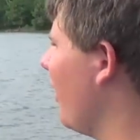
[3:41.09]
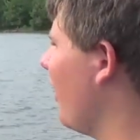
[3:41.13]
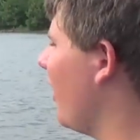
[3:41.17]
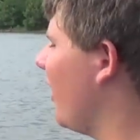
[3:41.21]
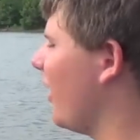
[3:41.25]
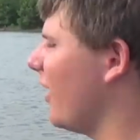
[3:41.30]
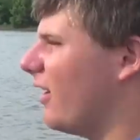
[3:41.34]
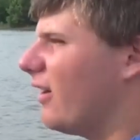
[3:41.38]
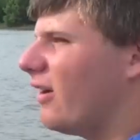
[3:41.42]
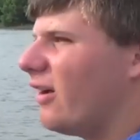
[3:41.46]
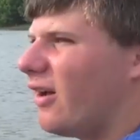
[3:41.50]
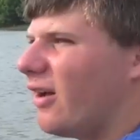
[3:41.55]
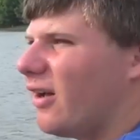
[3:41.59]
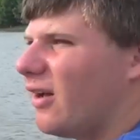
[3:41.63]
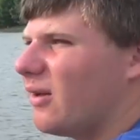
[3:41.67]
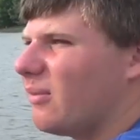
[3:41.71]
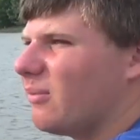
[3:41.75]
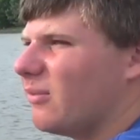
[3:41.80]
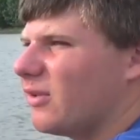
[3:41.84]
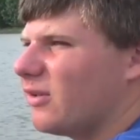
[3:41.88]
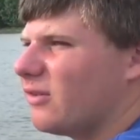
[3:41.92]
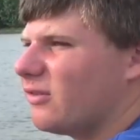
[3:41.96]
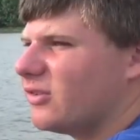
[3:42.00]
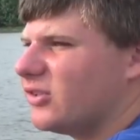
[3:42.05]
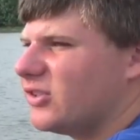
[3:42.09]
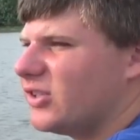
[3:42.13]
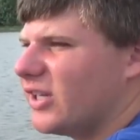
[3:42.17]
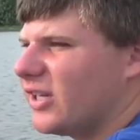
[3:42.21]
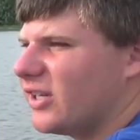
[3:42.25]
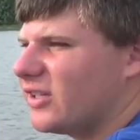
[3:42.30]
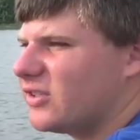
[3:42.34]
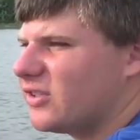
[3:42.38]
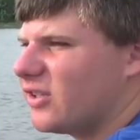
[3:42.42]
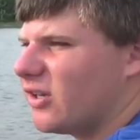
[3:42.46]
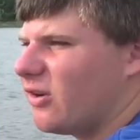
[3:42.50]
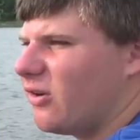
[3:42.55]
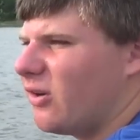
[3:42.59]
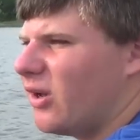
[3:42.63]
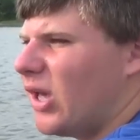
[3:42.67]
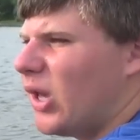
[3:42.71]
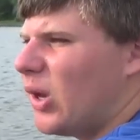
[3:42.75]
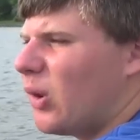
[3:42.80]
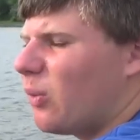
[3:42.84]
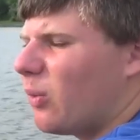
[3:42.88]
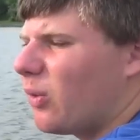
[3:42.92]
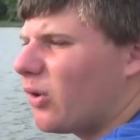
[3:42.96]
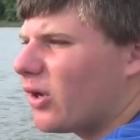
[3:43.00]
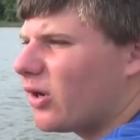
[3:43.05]
on a um, little jig. So
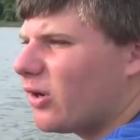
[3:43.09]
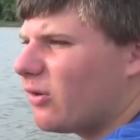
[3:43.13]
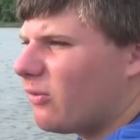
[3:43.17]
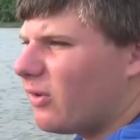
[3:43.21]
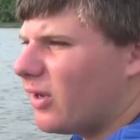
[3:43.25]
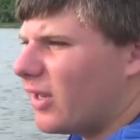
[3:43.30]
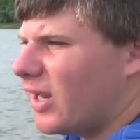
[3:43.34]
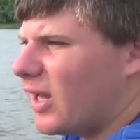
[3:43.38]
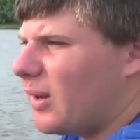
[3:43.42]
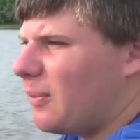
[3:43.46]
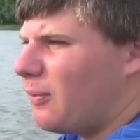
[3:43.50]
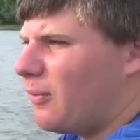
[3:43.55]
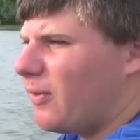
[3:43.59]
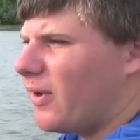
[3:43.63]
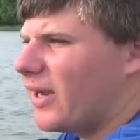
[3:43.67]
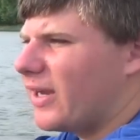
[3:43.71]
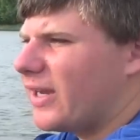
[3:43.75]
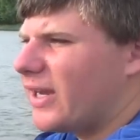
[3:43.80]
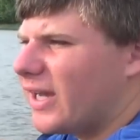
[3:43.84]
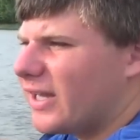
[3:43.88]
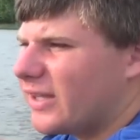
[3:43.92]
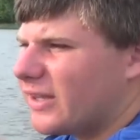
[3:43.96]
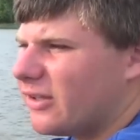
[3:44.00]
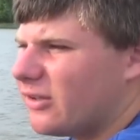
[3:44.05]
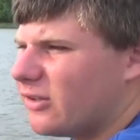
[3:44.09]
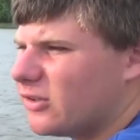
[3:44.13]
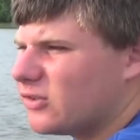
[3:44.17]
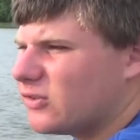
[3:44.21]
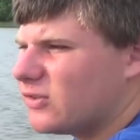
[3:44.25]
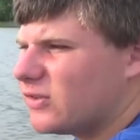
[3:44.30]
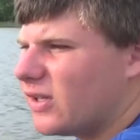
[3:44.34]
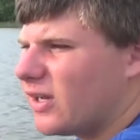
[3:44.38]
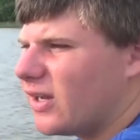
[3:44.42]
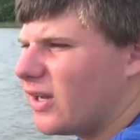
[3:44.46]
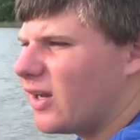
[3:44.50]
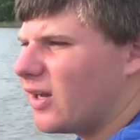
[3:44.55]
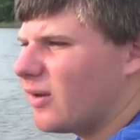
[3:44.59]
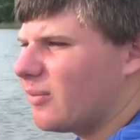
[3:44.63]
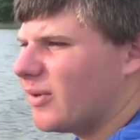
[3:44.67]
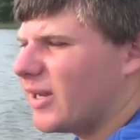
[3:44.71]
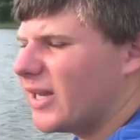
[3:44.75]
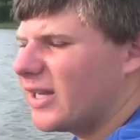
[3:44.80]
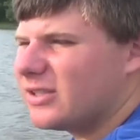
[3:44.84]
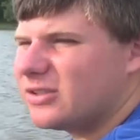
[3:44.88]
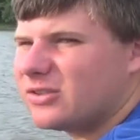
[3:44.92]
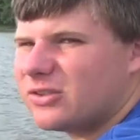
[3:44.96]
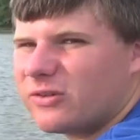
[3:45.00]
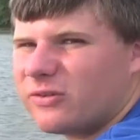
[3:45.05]
we're gonna run up where I caught those um,
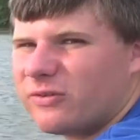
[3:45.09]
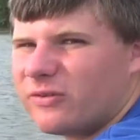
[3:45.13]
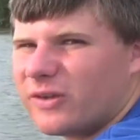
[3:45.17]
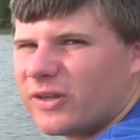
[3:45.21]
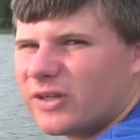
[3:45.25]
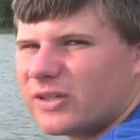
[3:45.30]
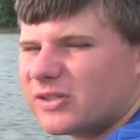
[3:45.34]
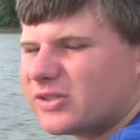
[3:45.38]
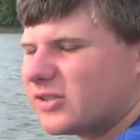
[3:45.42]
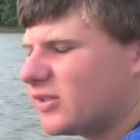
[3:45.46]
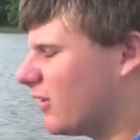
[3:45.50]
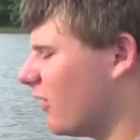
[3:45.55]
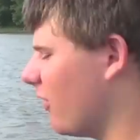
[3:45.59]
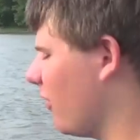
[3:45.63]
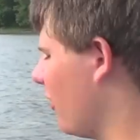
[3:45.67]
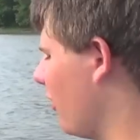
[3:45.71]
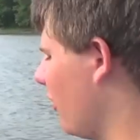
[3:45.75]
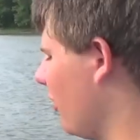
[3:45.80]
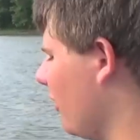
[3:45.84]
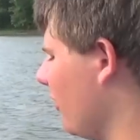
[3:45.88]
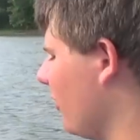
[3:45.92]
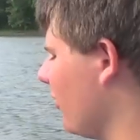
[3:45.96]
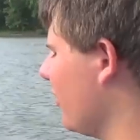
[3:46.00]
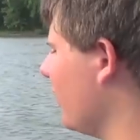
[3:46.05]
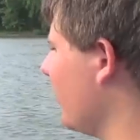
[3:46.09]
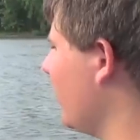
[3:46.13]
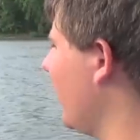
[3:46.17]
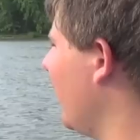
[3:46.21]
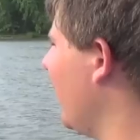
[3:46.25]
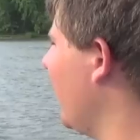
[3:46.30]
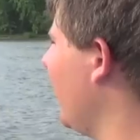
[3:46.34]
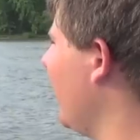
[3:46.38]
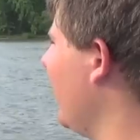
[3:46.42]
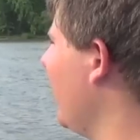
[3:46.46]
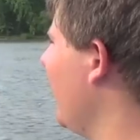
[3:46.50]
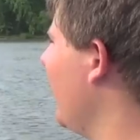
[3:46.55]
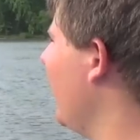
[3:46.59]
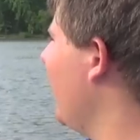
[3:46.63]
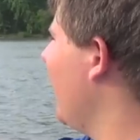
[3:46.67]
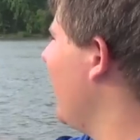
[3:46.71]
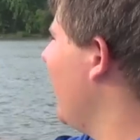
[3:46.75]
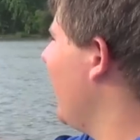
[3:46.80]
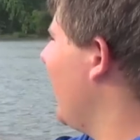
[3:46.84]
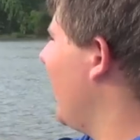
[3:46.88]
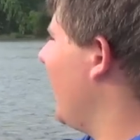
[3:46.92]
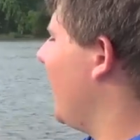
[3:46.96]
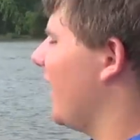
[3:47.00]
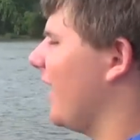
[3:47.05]
nicer fish earlier today,
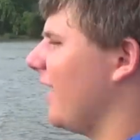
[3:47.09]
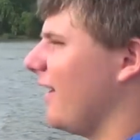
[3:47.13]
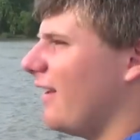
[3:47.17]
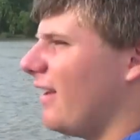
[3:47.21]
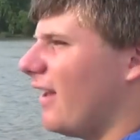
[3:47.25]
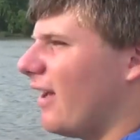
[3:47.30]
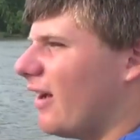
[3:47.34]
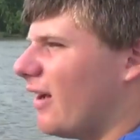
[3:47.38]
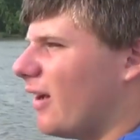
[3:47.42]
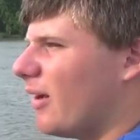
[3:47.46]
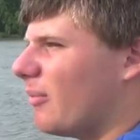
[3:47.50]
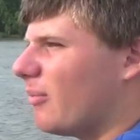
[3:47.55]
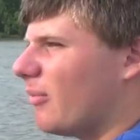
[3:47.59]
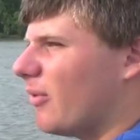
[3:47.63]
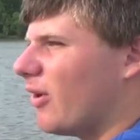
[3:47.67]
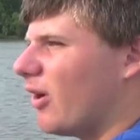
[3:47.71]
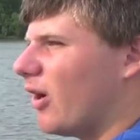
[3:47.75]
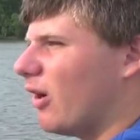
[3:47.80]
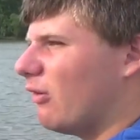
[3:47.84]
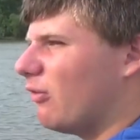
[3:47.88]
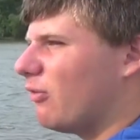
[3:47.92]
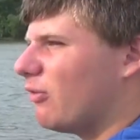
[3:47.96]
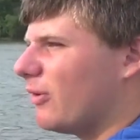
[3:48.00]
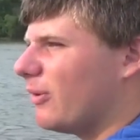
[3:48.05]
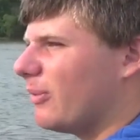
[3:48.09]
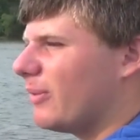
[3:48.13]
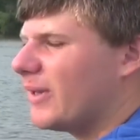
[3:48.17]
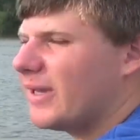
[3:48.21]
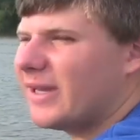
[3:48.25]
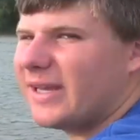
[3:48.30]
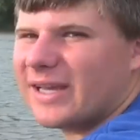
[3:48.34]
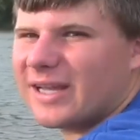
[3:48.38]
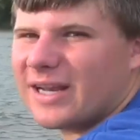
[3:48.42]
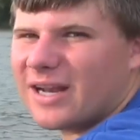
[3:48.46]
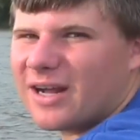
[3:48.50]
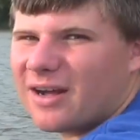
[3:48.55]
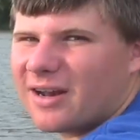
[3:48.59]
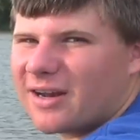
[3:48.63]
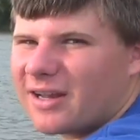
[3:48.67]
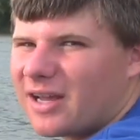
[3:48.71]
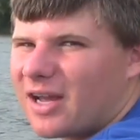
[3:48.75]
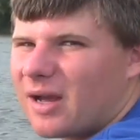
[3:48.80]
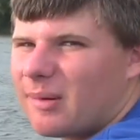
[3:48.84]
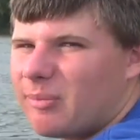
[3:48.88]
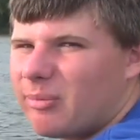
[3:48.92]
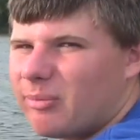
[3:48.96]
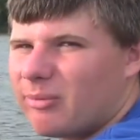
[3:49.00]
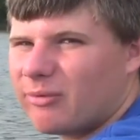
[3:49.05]
and um, hopefully we can get on a
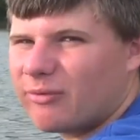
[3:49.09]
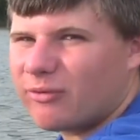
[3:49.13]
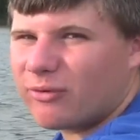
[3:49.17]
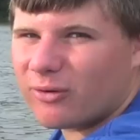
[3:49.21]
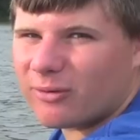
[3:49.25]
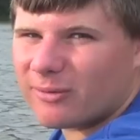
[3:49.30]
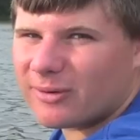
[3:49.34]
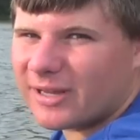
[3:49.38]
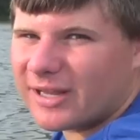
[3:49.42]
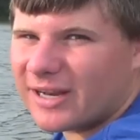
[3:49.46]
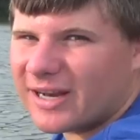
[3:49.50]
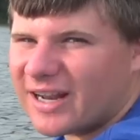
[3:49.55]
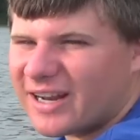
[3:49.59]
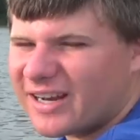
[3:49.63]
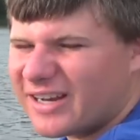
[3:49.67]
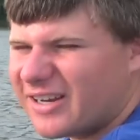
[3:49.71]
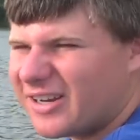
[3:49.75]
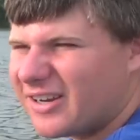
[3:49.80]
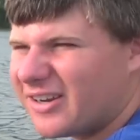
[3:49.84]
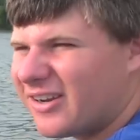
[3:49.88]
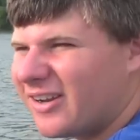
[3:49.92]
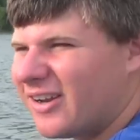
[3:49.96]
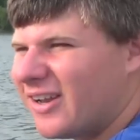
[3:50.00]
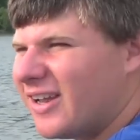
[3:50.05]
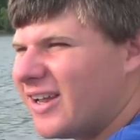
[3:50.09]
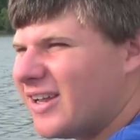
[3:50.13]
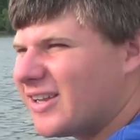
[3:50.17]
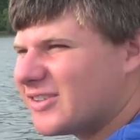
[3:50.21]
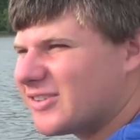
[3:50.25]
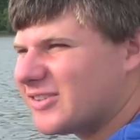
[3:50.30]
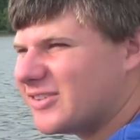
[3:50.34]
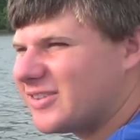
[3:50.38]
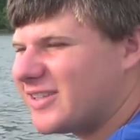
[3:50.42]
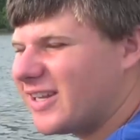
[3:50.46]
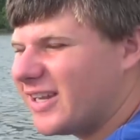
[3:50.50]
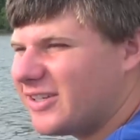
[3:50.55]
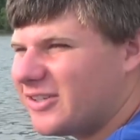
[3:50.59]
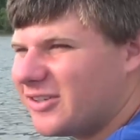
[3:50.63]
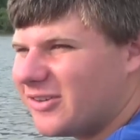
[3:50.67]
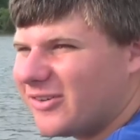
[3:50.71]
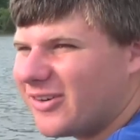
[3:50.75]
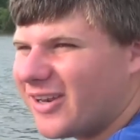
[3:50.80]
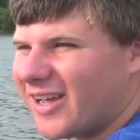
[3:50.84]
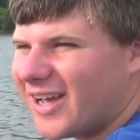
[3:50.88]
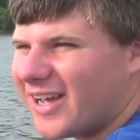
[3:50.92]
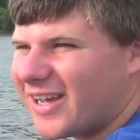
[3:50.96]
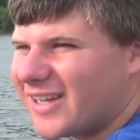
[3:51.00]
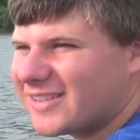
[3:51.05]
couple before we get out of here. So stay
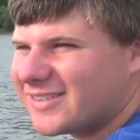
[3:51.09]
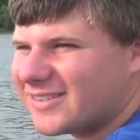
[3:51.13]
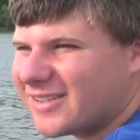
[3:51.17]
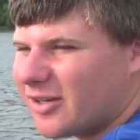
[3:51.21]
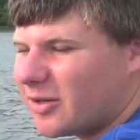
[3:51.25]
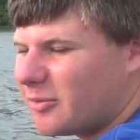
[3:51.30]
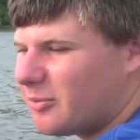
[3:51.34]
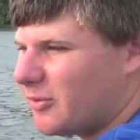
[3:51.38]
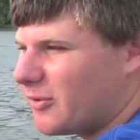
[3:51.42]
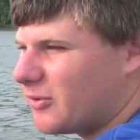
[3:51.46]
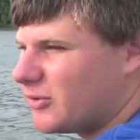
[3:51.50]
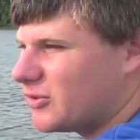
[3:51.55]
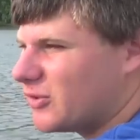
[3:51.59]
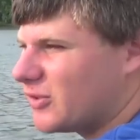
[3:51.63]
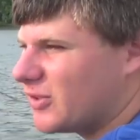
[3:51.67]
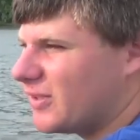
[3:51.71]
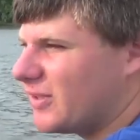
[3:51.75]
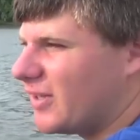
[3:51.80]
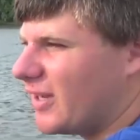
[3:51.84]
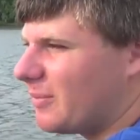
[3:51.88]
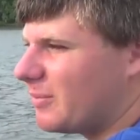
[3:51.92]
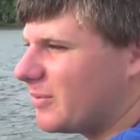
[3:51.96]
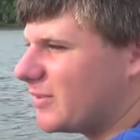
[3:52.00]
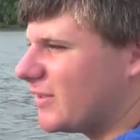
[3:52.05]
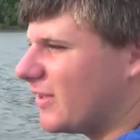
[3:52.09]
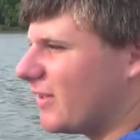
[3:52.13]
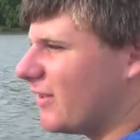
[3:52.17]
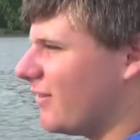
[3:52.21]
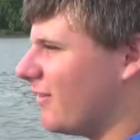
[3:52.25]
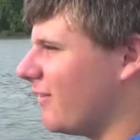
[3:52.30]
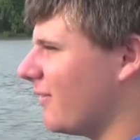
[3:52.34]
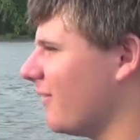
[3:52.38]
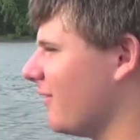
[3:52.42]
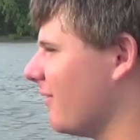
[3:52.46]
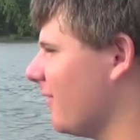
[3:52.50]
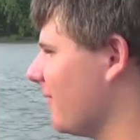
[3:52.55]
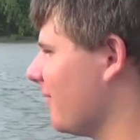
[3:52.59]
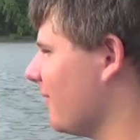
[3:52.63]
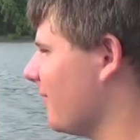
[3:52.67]
tuned, guys. I hope you're enjoying the episode.